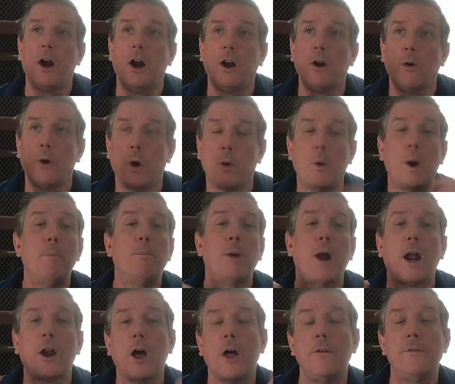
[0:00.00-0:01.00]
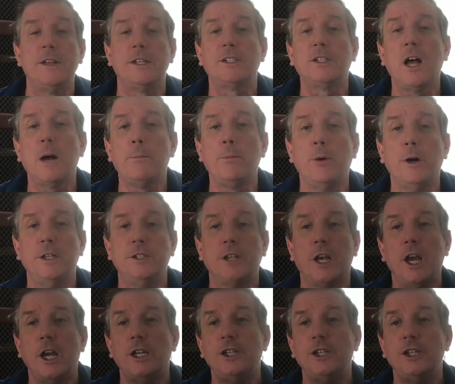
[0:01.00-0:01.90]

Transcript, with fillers: or, or what brought all of this up was